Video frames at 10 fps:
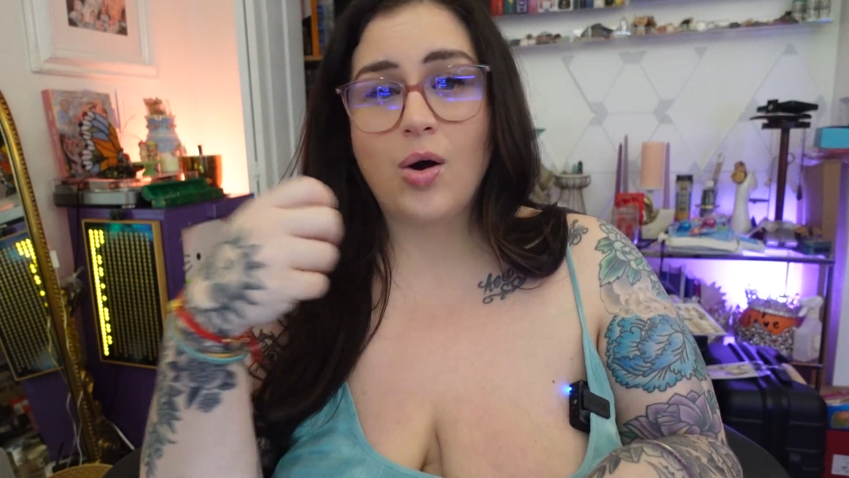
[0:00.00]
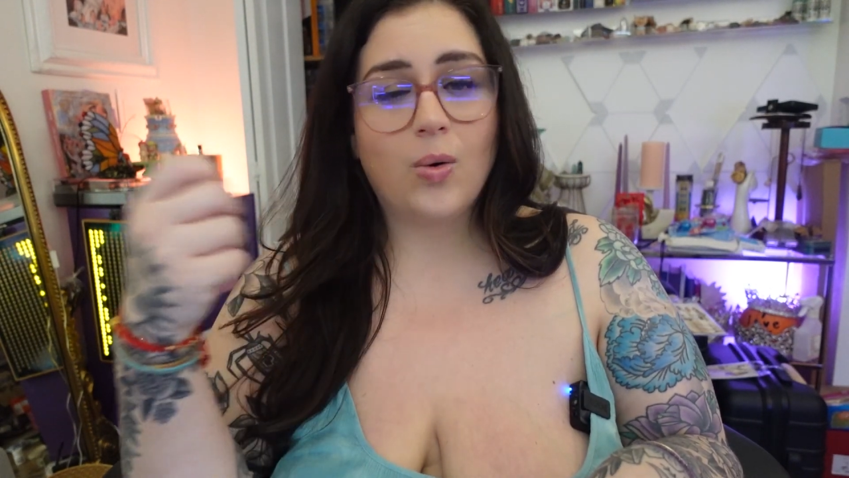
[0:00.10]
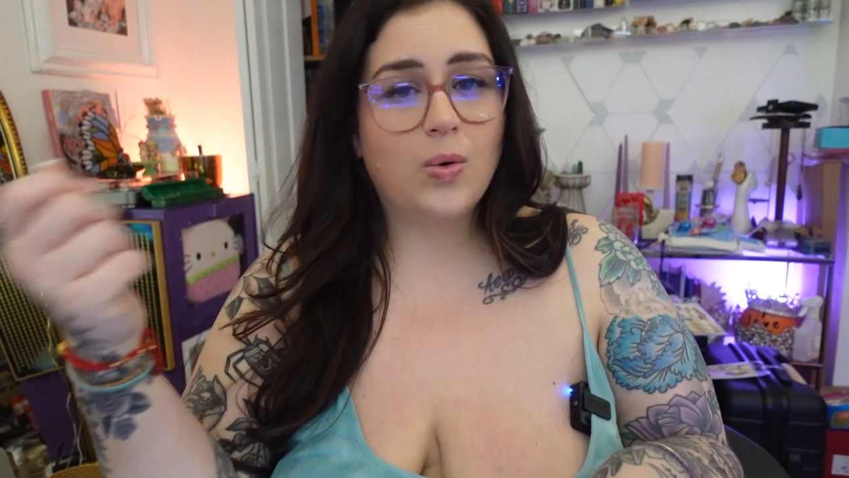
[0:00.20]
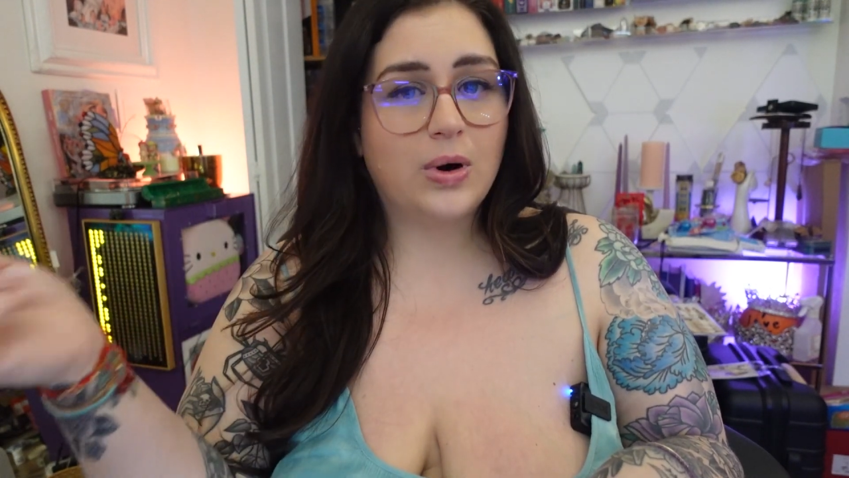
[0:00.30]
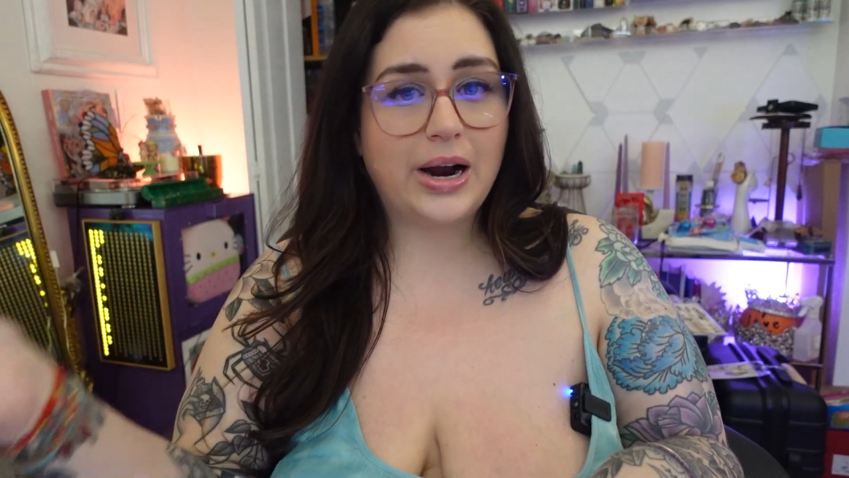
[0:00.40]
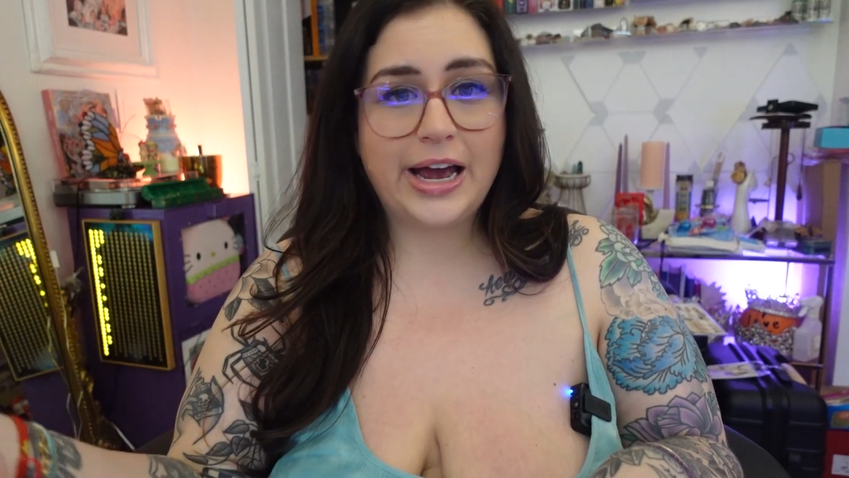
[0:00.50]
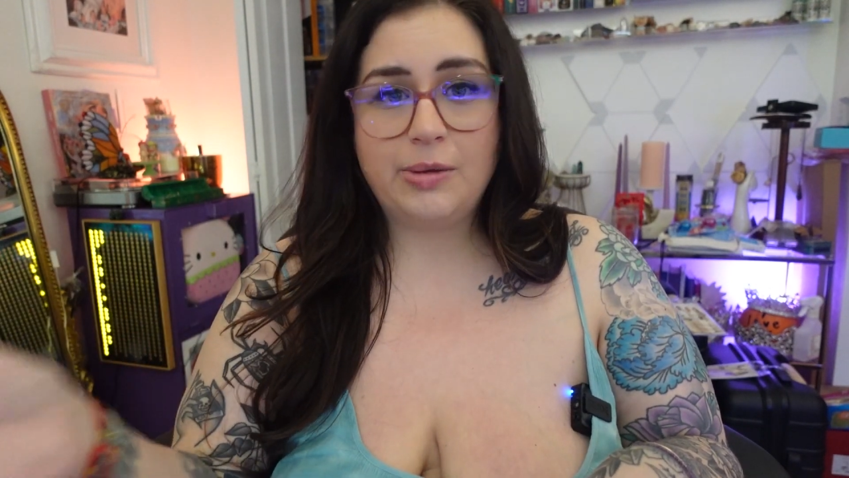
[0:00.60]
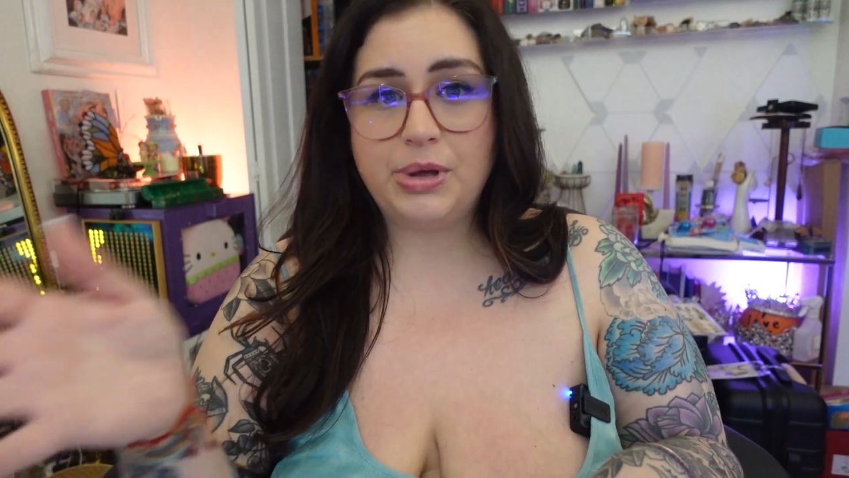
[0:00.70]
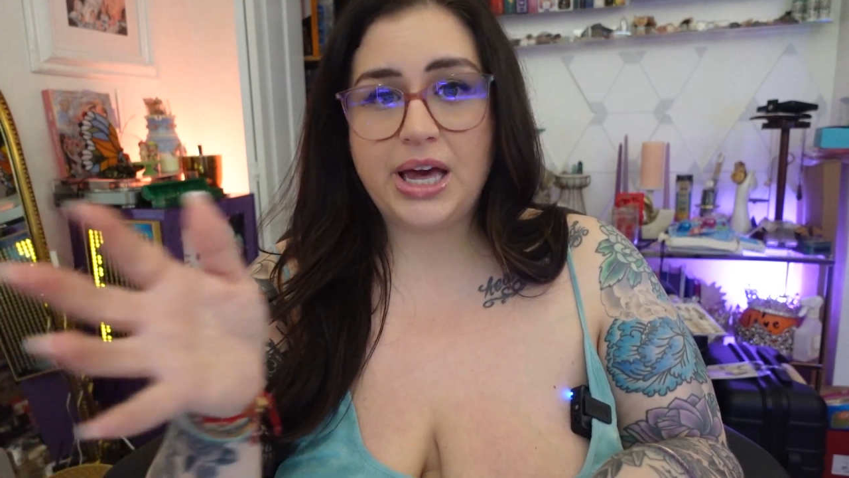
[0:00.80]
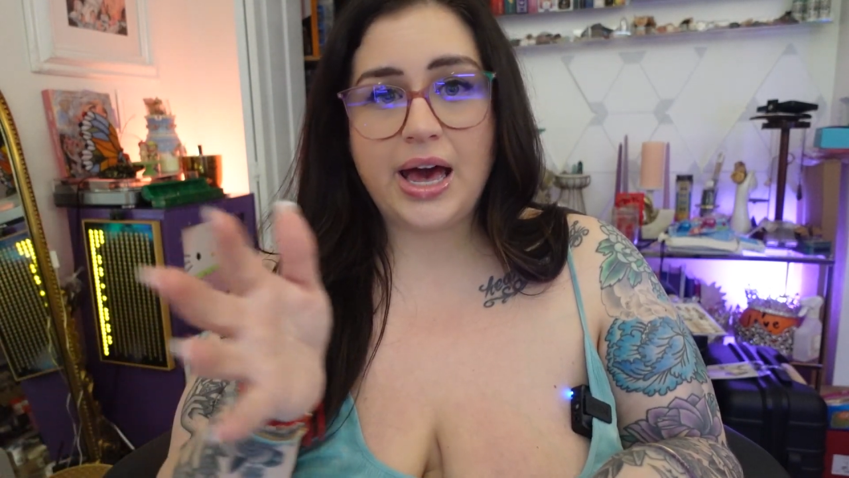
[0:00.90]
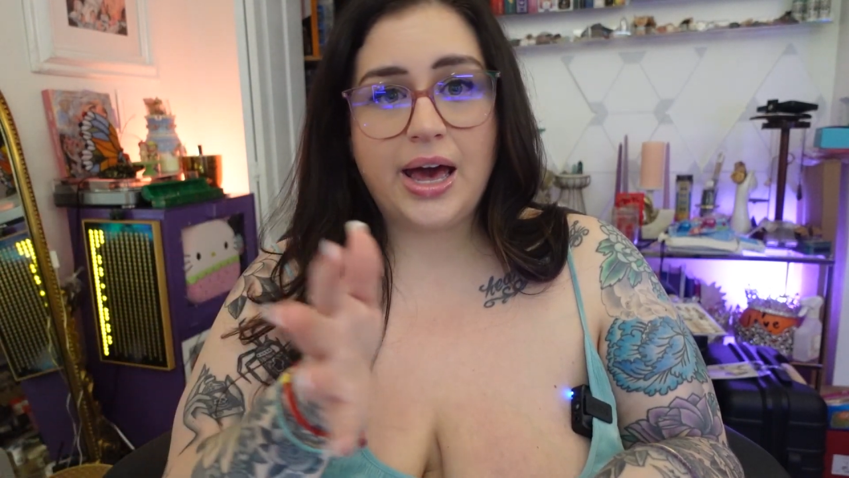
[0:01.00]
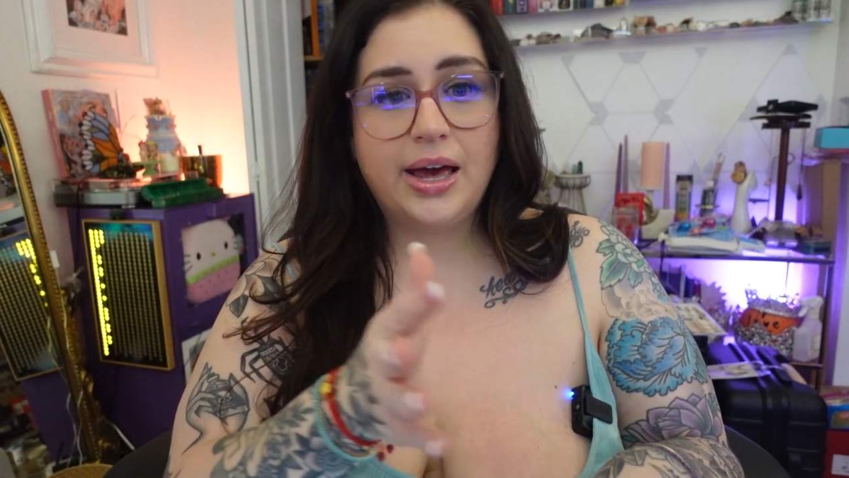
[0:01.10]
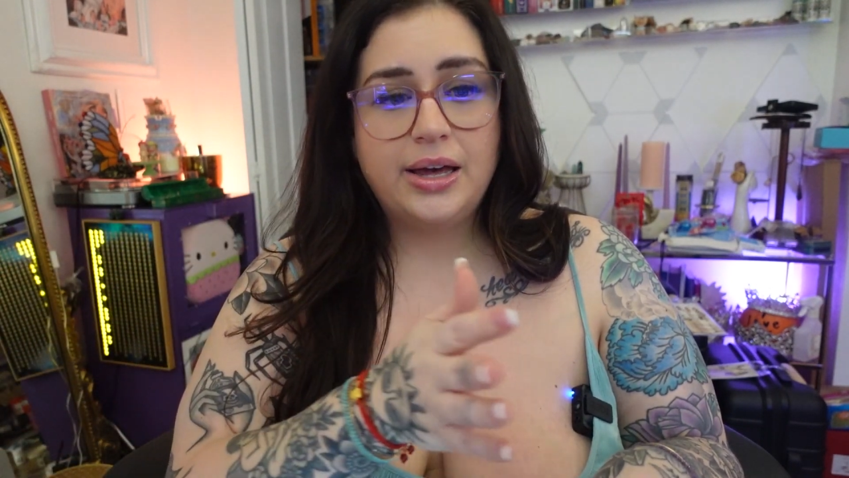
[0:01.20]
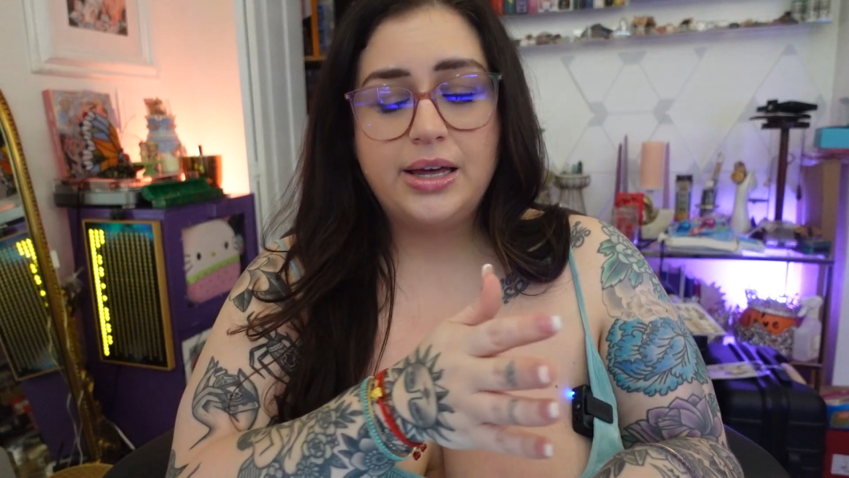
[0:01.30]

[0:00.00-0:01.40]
or ABA.